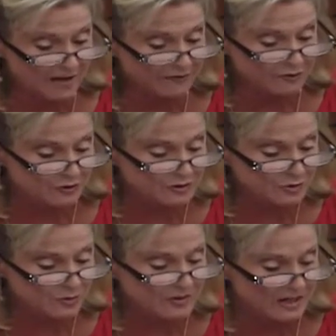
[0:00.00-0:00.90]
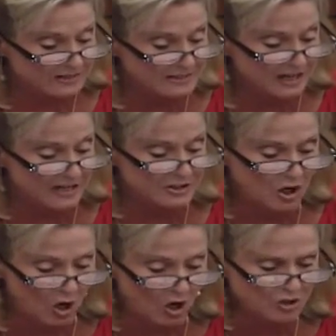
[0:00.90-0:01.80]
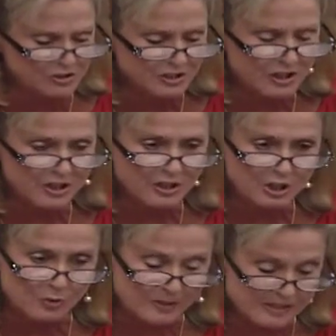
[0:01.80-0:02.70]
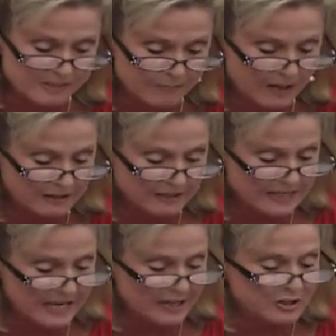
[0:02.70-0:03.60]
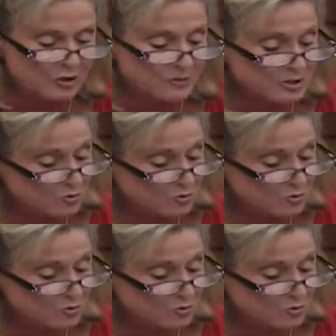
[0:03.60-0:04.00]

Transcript: efforts with ASEAN to halt human smuggling and human